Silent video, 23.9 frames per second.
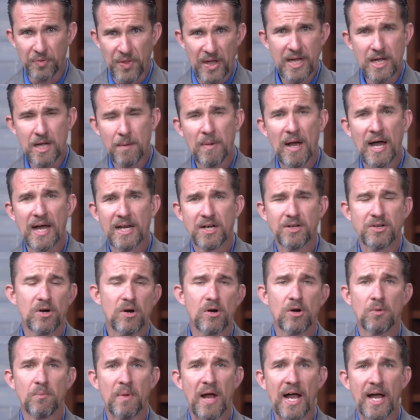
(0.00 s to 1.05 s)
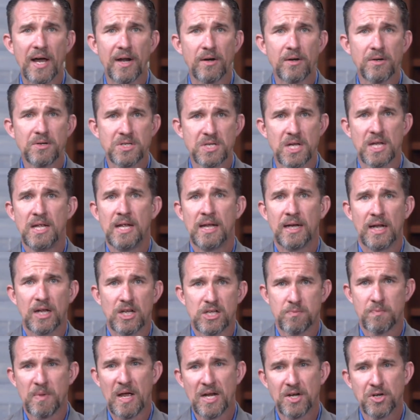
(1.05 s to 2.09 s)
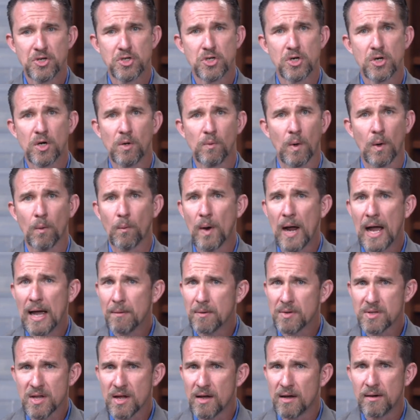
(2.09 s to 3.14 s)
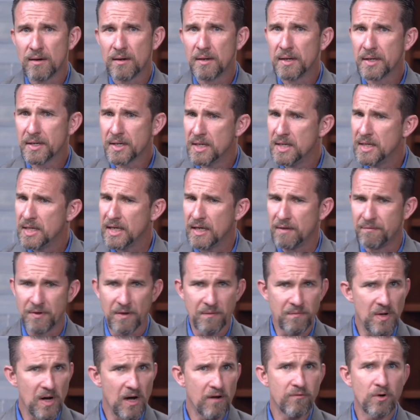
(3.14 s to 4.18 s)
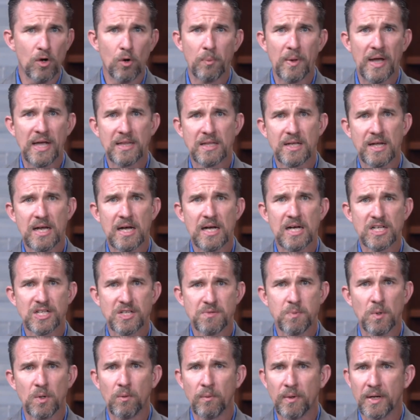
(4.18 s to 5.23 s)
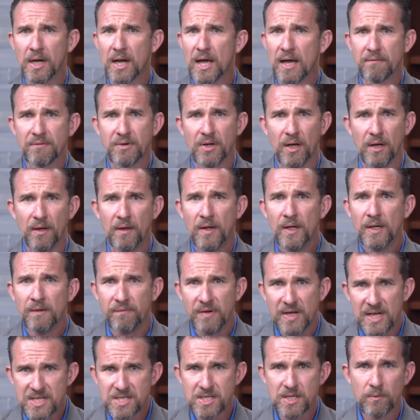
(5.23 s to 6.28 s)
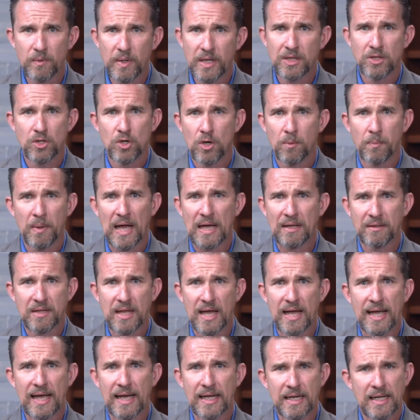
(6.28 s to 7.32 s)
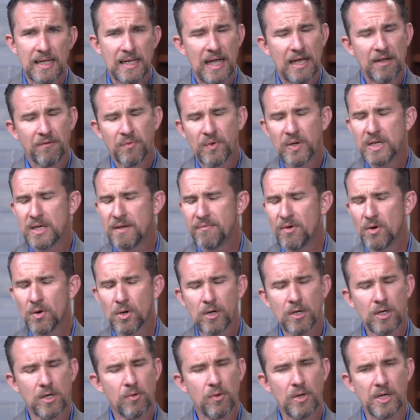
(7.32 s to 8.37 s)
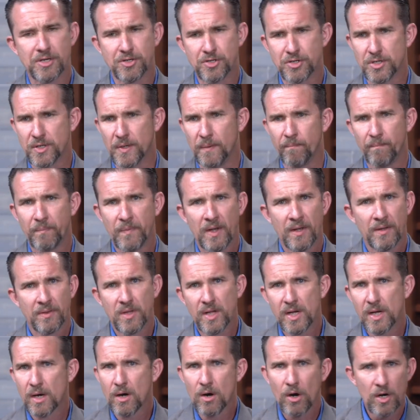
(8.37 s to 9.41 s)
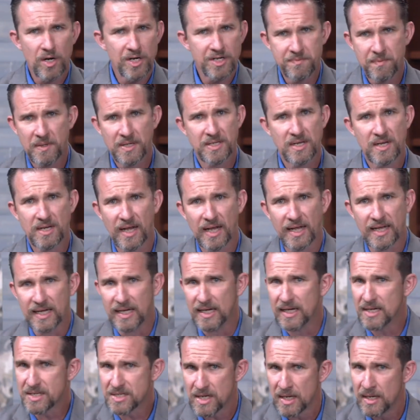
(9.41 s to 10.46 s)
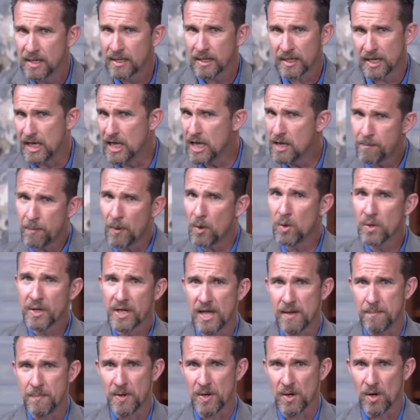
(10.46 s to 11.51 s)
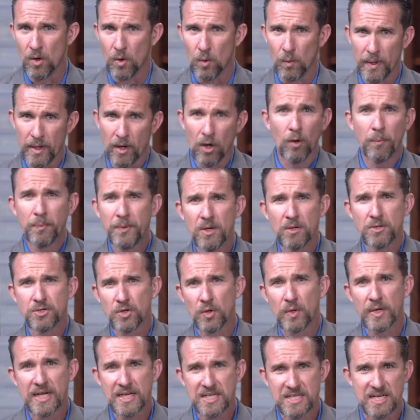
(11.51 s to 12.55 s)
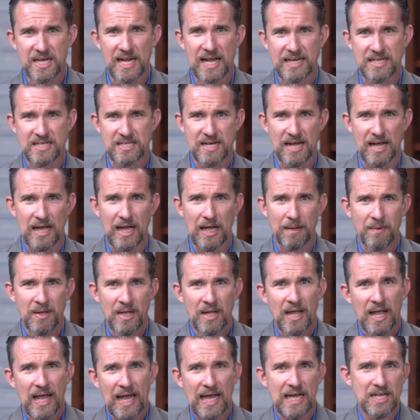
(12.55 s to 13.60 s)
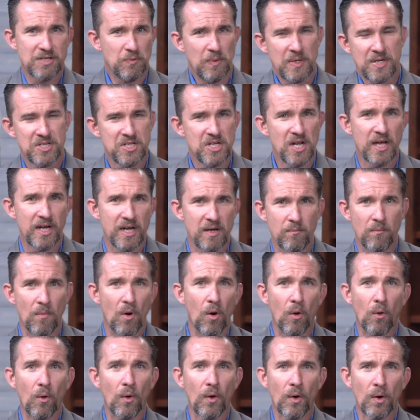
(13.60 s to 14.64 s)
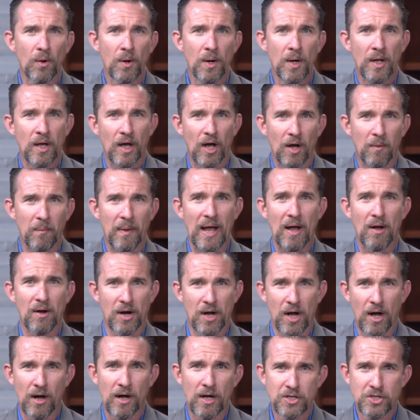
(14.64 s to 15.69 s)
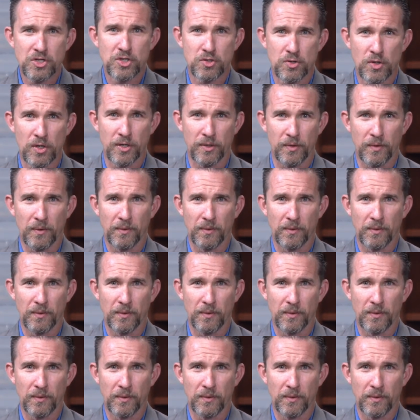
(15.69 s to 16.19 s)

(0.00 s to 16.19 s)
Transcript: Think about eternal matters. Let's make sure we're right with God. If you've never obeyed the gospel, we'd love to visit with you about that. And friend, if you are a Christian, the encouragement today is keep on keeping on. We hope you'll join us next time as we study more about God's truth.